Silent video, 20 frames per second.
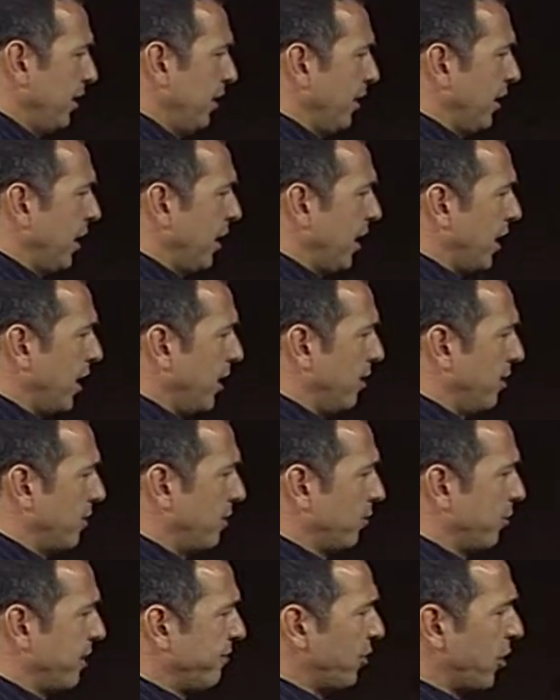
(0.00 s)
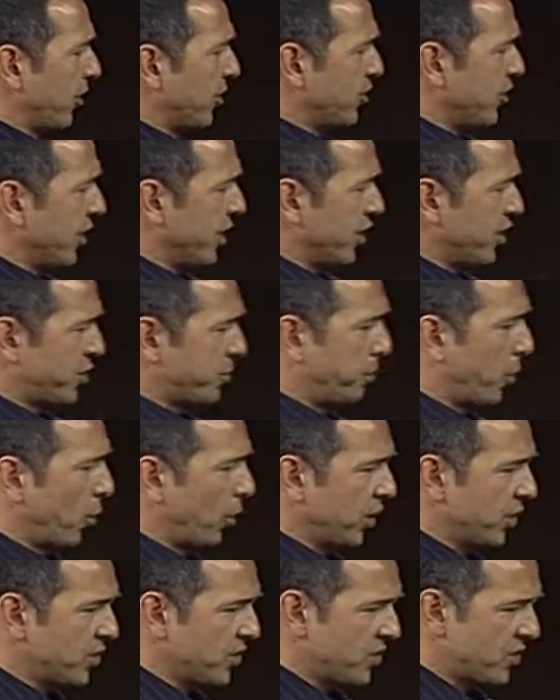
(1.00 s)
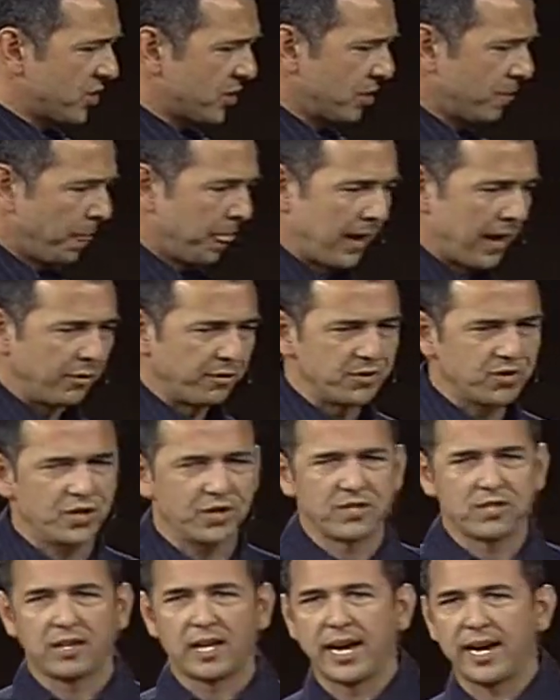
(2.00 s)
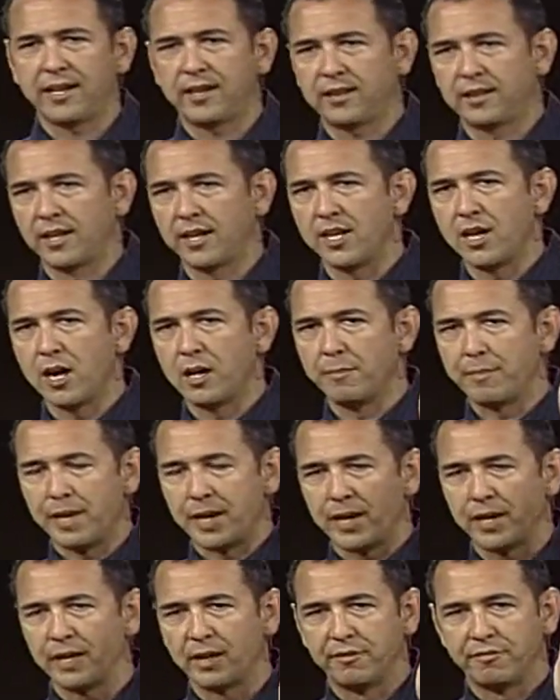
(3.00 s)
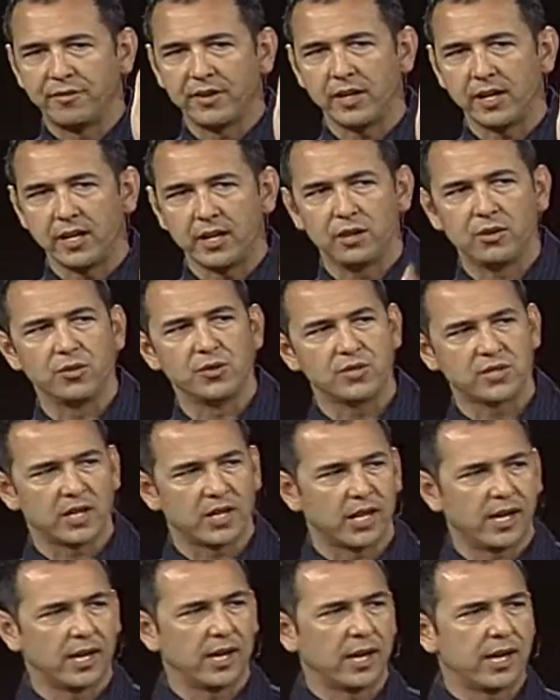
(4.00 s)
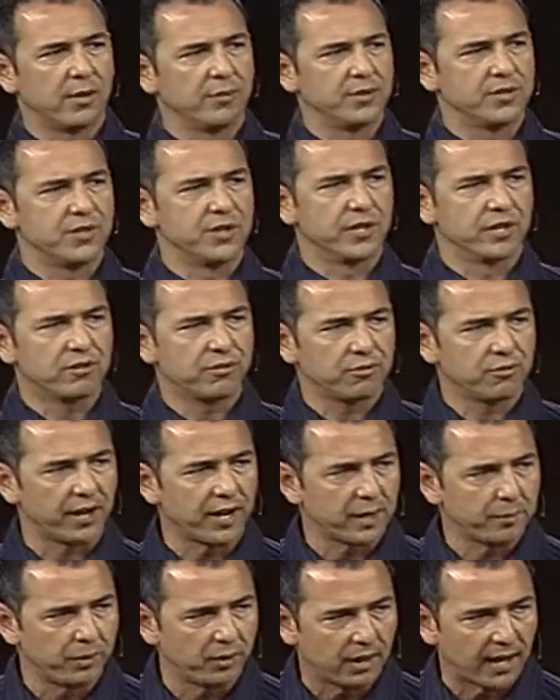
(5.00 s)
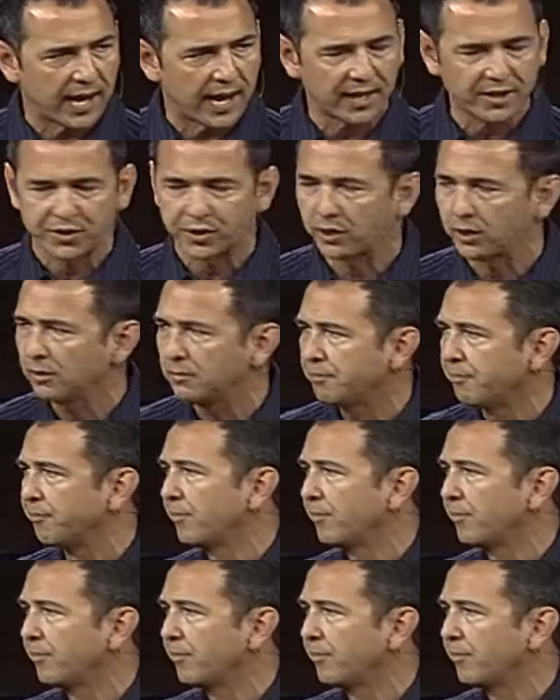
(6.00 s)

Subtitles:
in 3 varsity sports, I was just like the young man in the video who said I was an incredible actor.